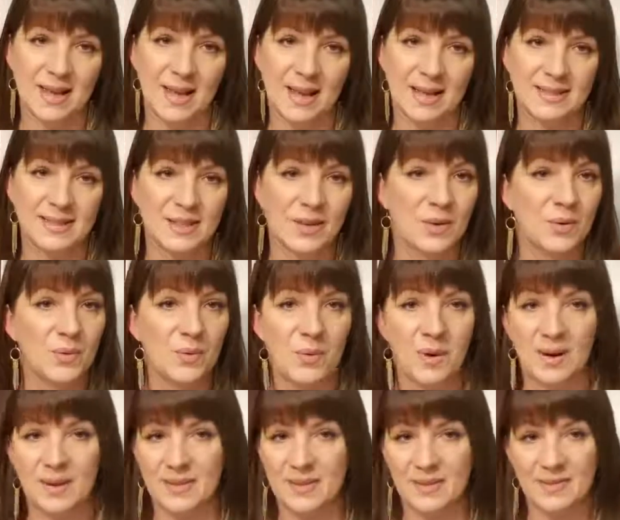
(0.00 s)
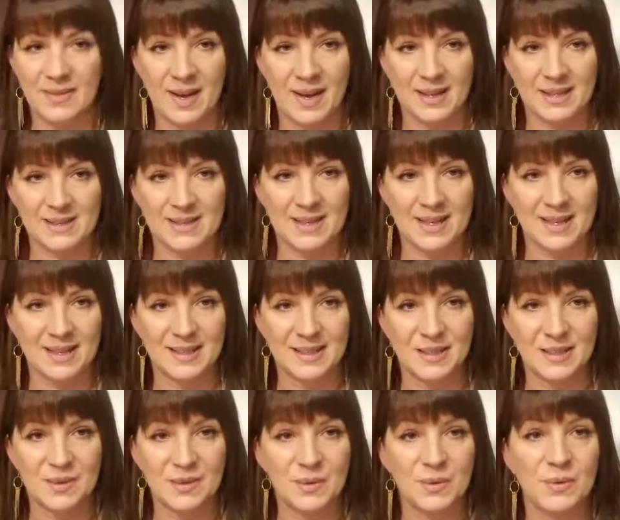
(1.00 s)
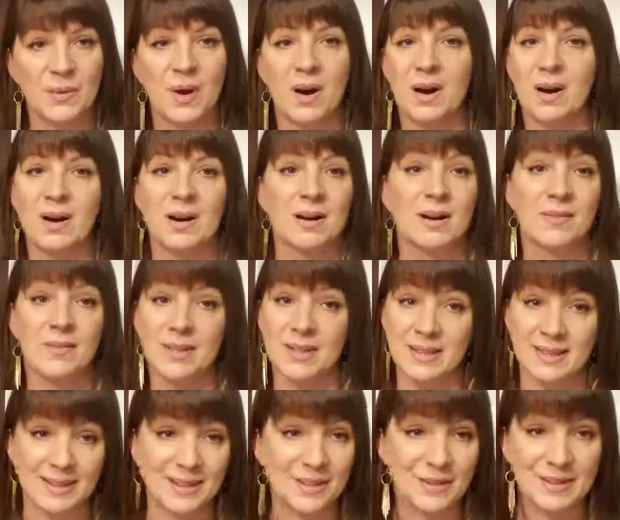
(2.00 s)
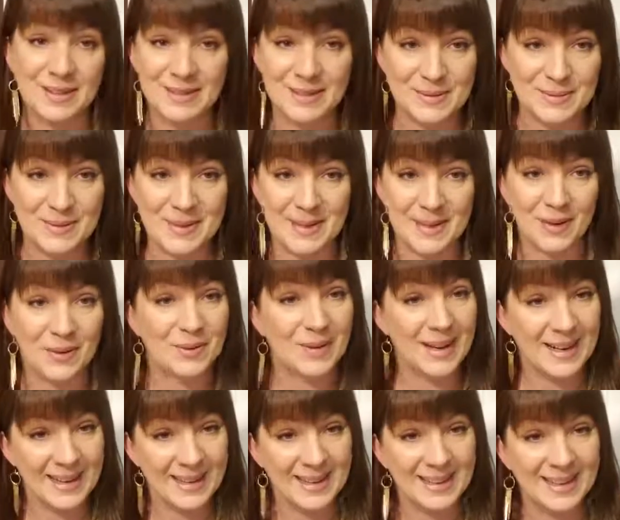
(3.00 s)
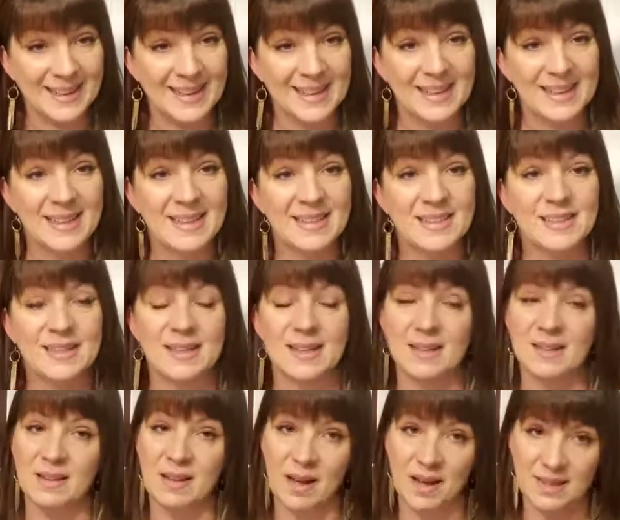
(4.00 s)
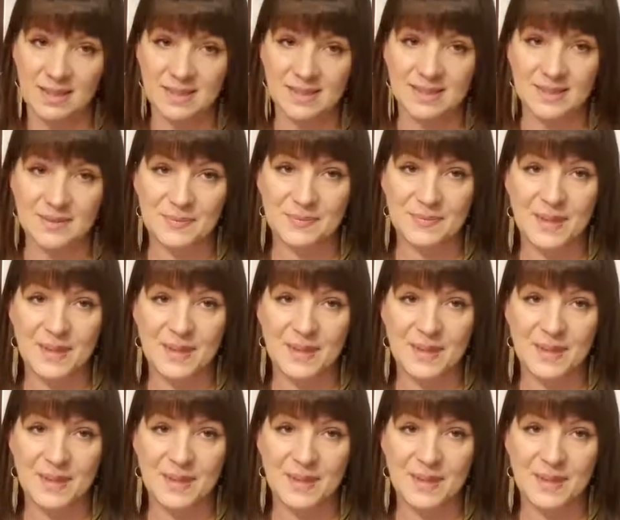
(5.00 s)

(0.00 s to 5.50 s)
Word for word: I don't want the fact that you are everything that you need to be already to get lost.